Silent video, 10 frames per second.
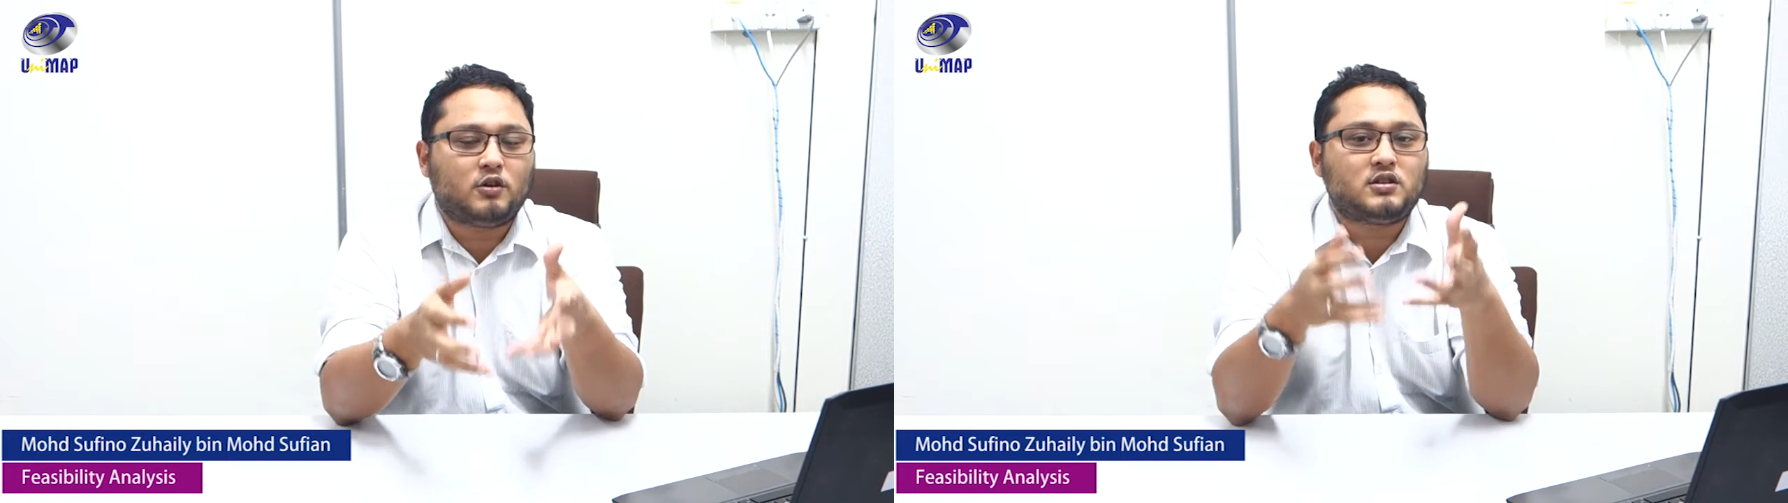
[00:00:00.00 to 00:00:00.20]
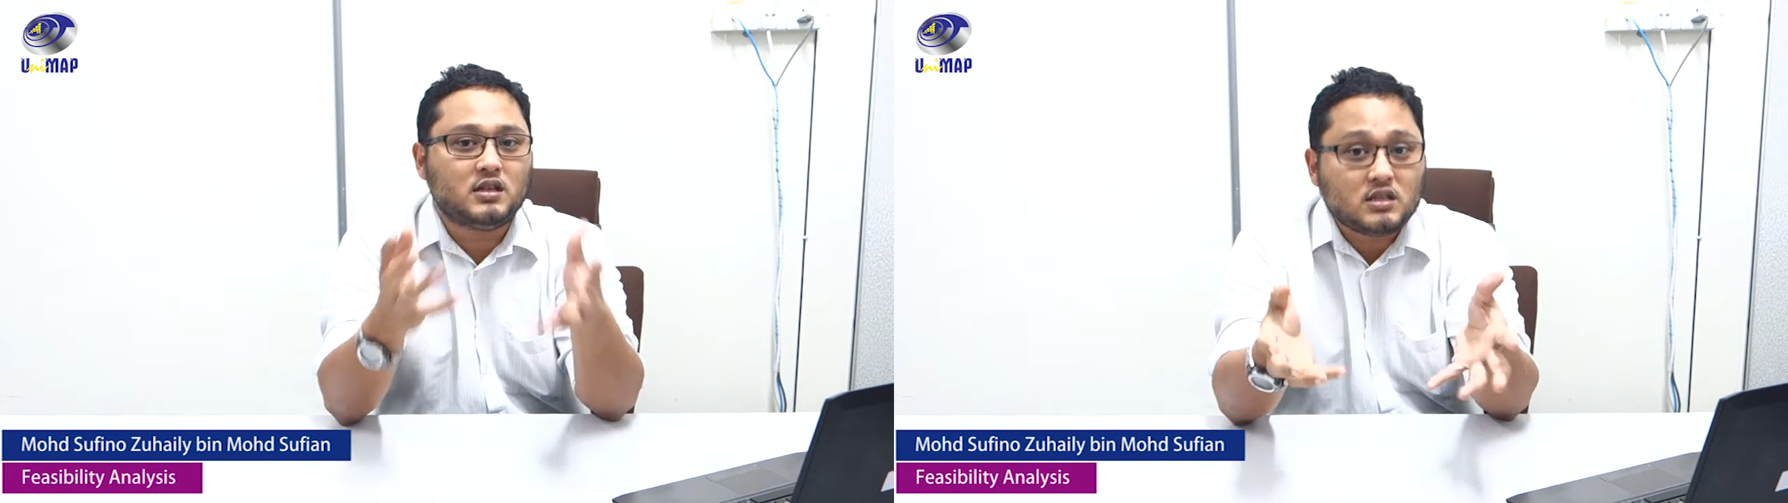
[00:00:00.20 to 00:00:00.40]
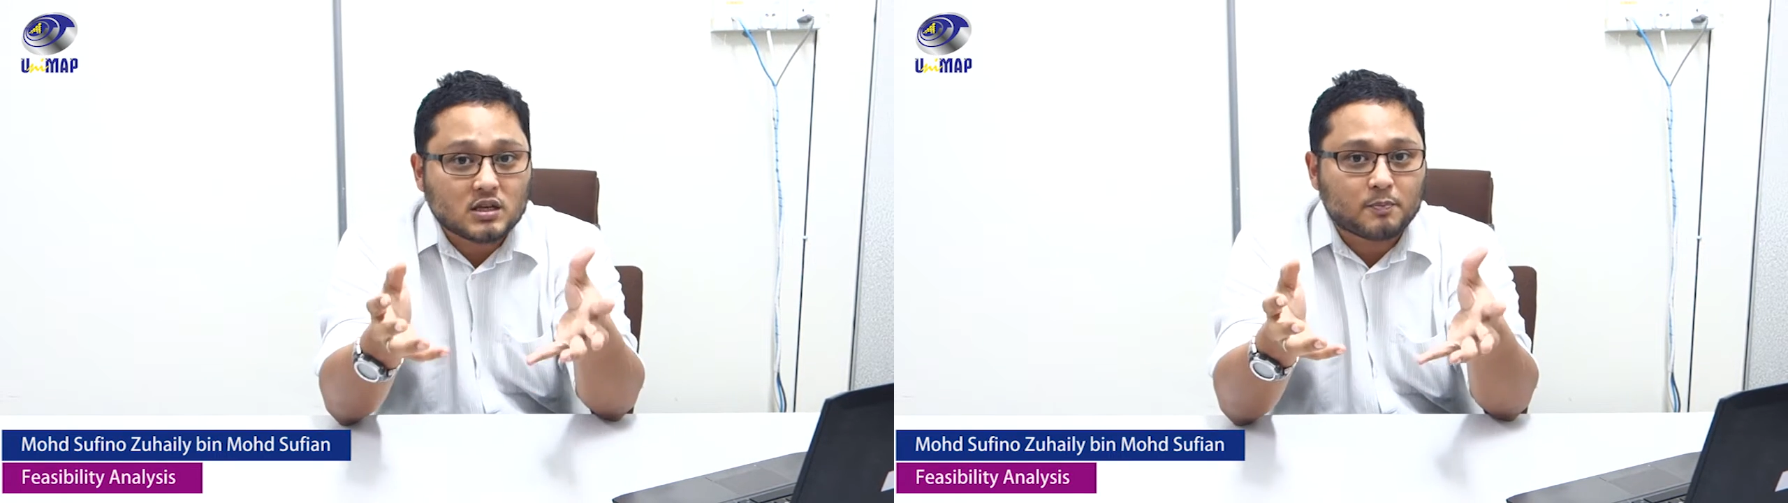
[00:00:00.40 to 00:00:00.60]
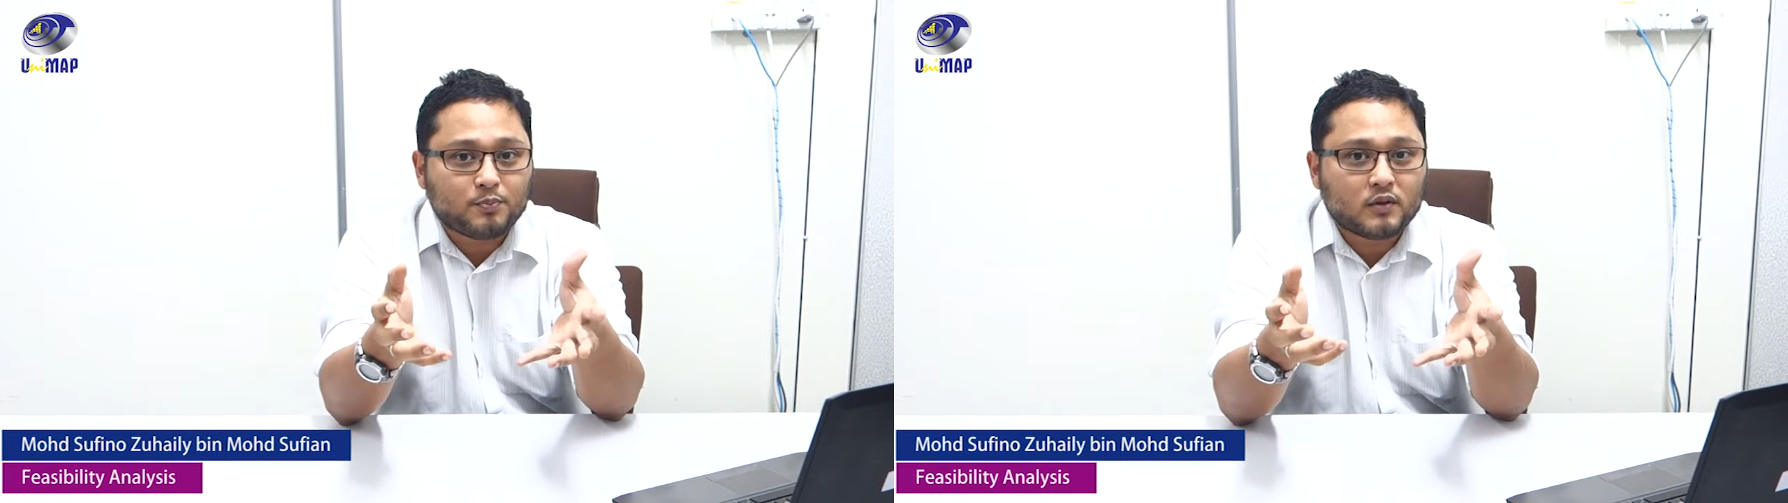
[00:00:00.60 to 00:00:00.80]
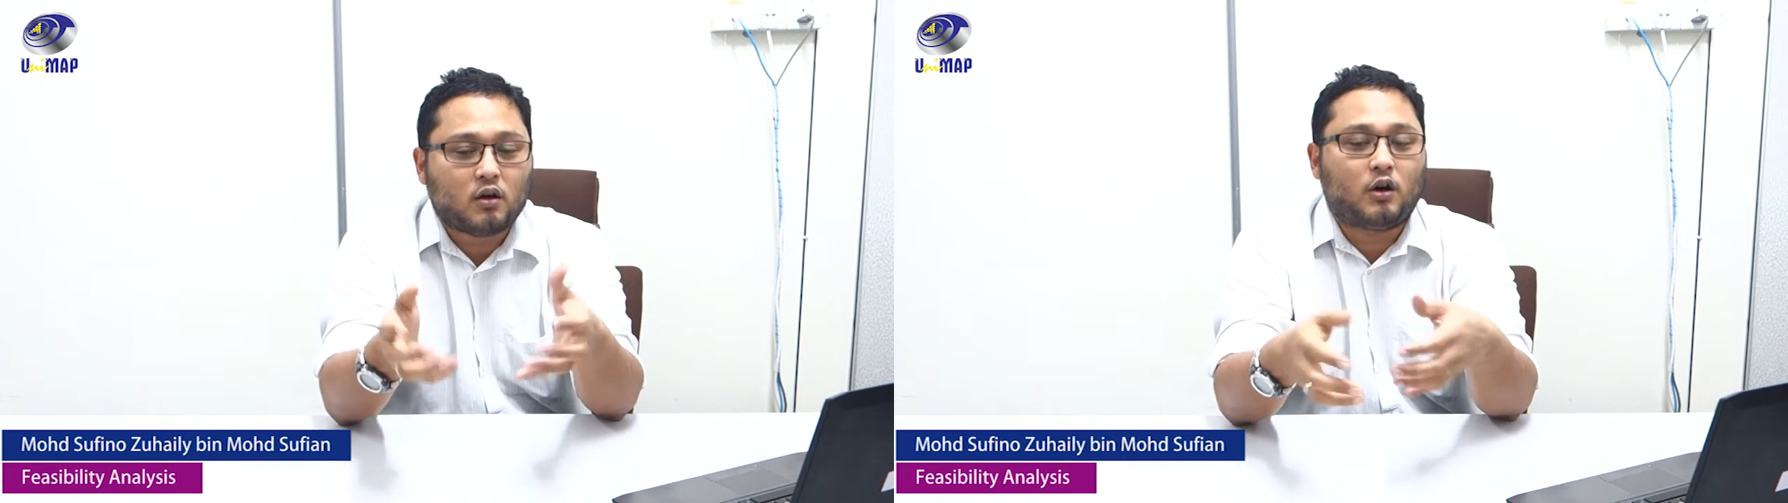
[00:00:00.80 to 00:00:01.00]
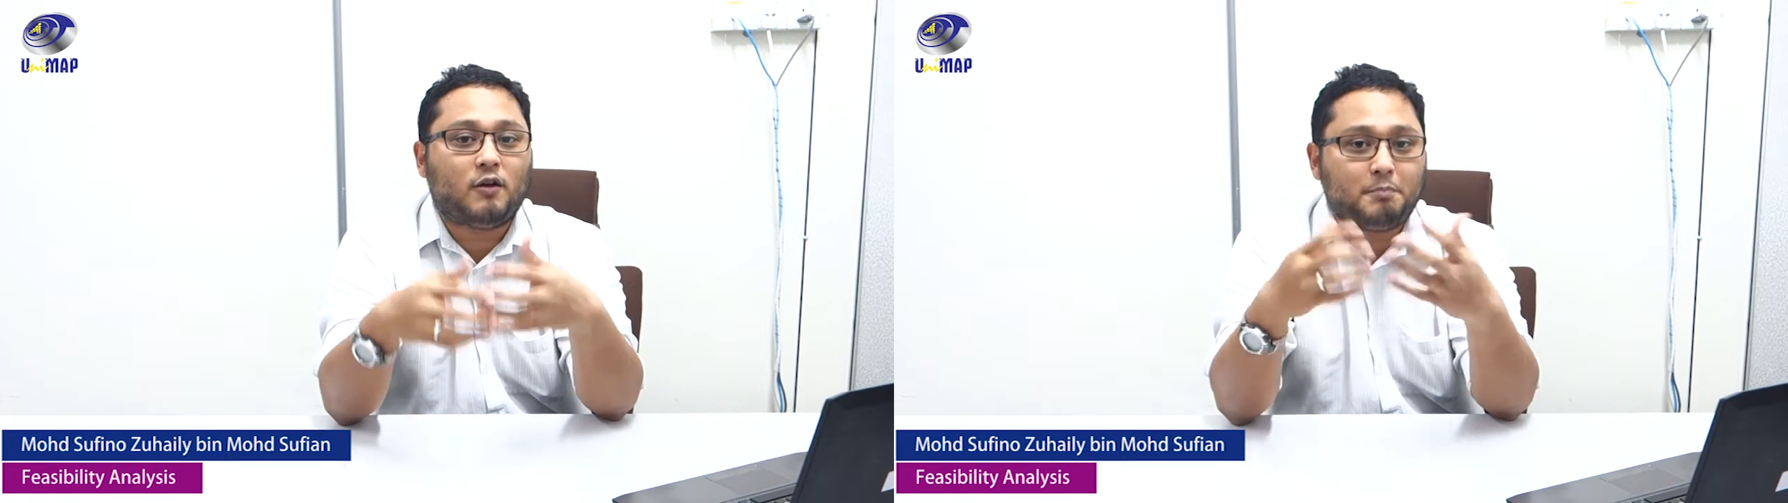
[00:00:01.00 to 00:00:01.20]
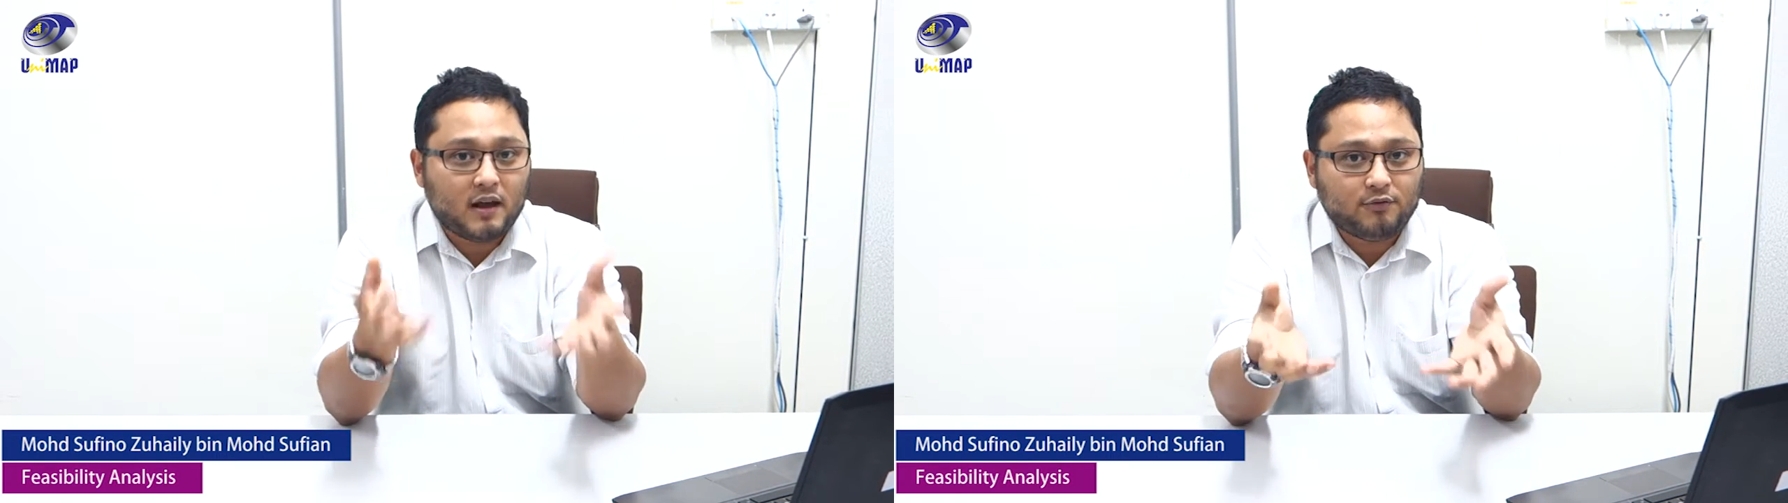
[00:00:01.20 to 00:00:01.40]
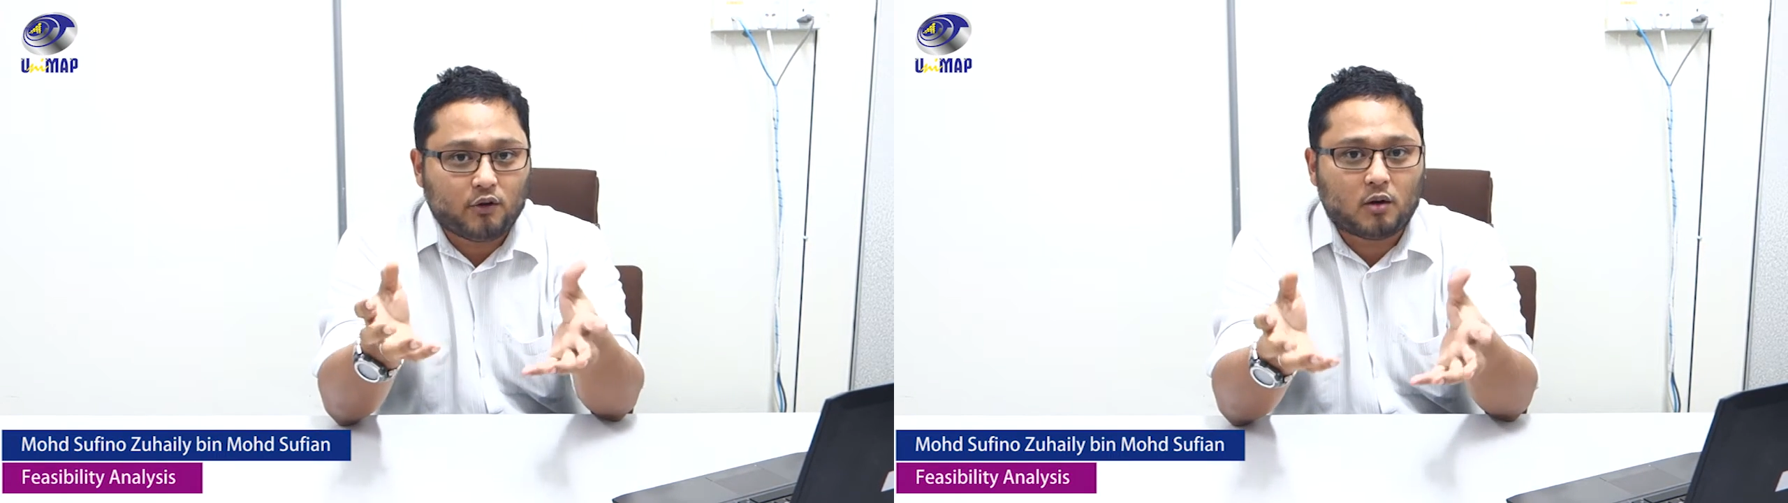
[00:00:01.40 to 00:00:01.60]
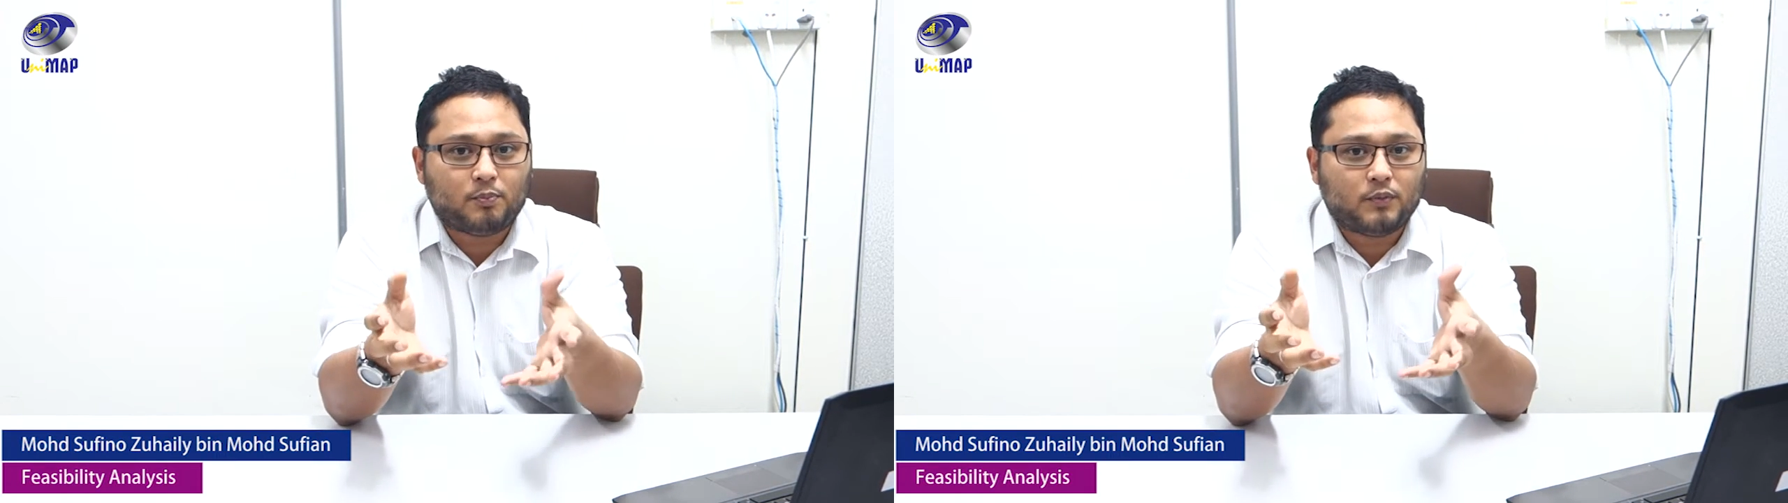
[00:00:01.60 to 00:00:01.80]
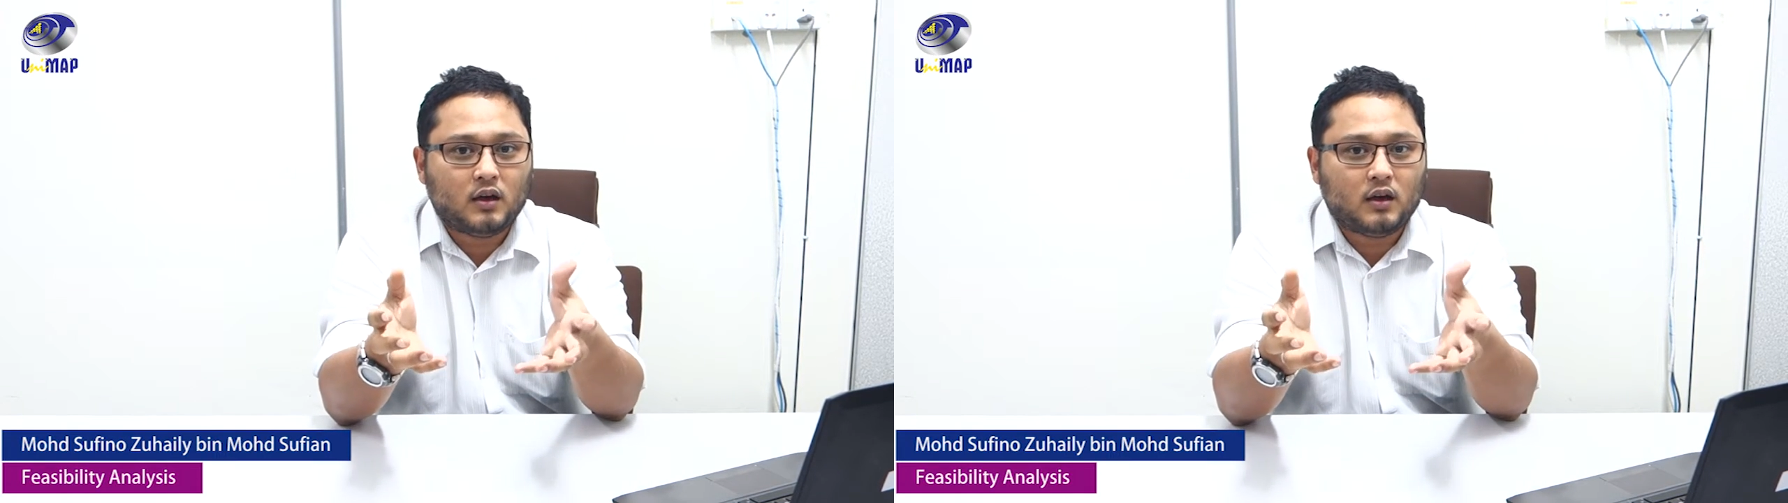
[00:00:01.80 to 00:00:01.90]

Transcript: your system or your platform?